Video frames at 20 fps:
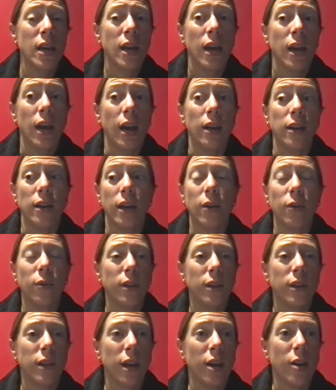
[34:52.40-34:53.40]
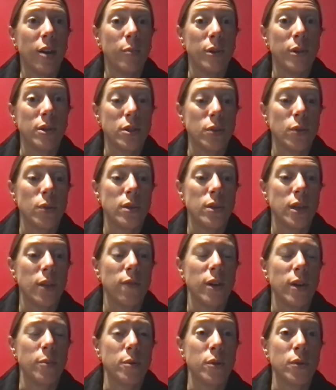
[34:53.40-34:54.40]
And not only that, but students have
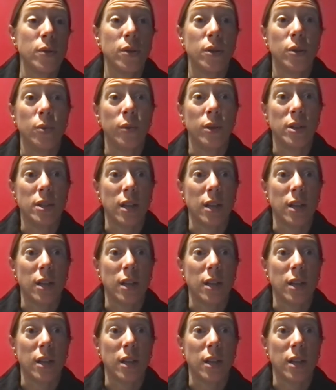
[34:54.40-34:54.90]
an opportunity to win